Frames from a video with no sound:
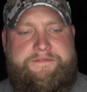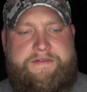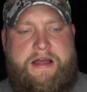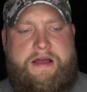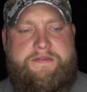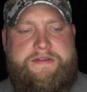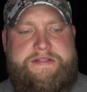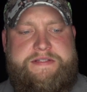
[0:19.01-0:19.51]

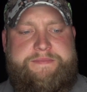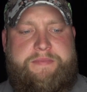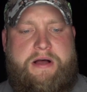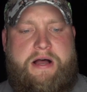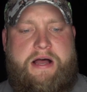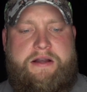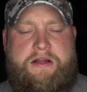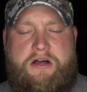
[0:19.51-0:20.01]
found this
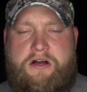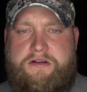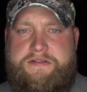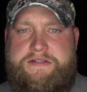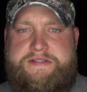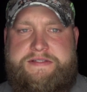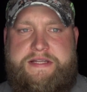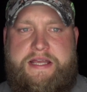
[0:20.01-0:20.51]
spot, hung
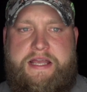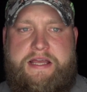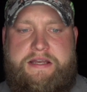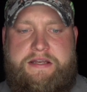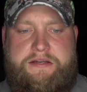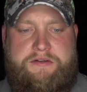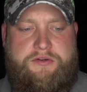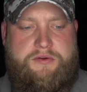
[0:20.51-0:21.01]
the
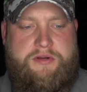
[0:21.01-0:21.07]
stand, and